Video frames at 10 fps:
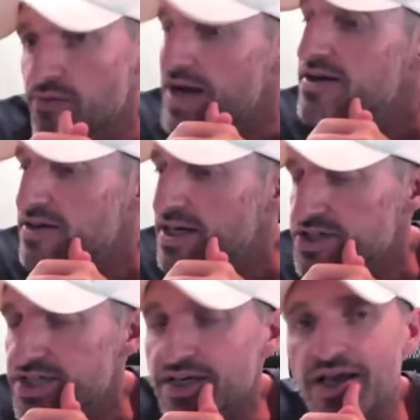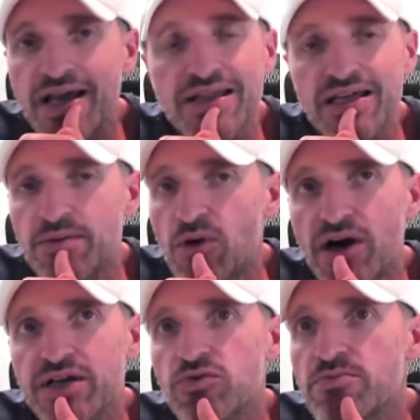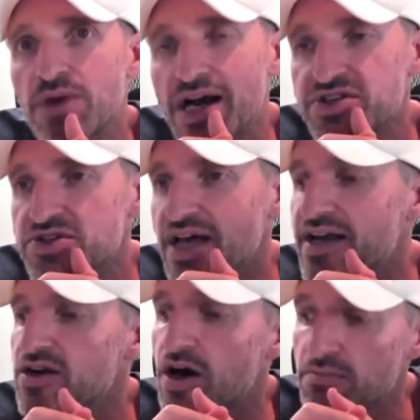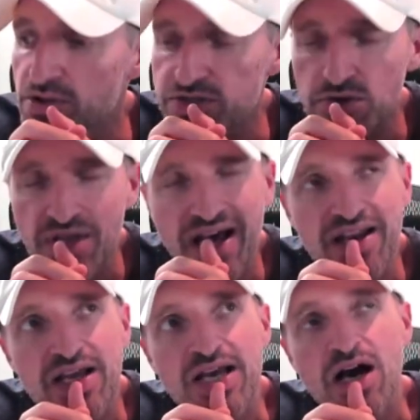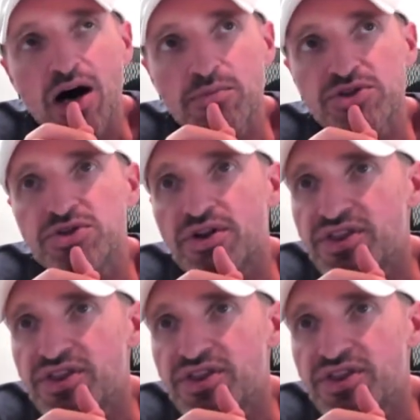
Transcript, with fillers: right? You're not shit. And, and the market reminds you that and humbles you that, humbles your